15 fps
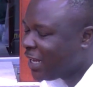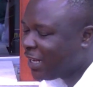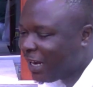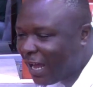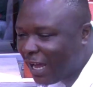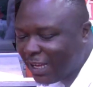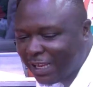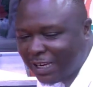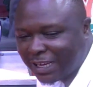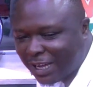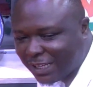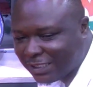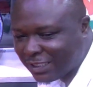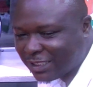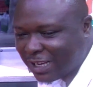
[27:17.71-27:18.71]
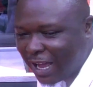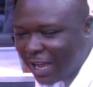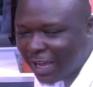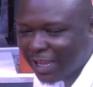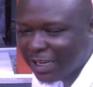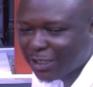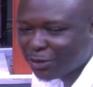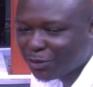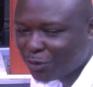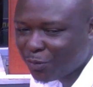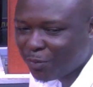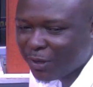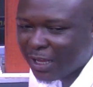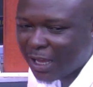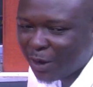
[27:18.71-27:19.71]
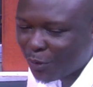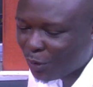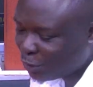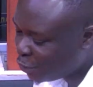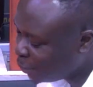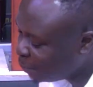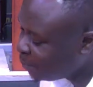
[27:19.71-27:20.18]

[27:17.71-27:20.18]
na ye de catheter ye de dru bi akotum